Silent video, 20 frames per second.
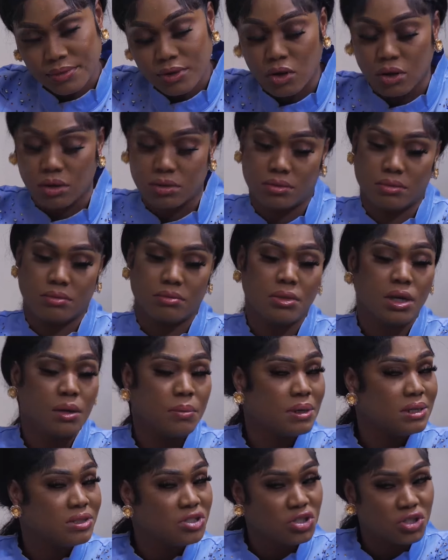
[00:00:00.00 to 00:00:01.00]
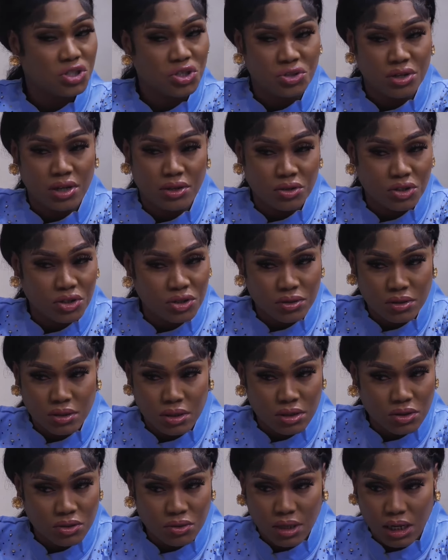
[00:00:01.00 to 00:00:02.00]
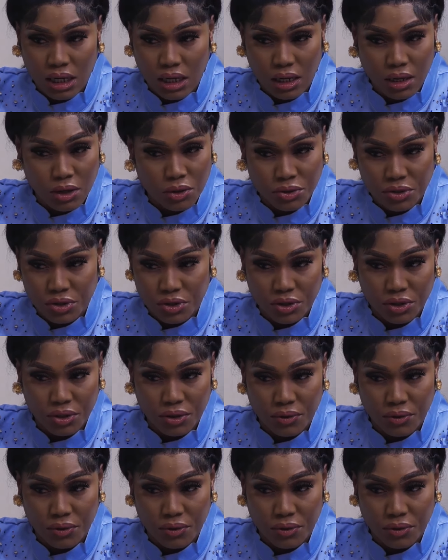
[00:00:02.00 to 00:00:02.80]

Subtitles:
Or maybe he's just trying to use this to get close to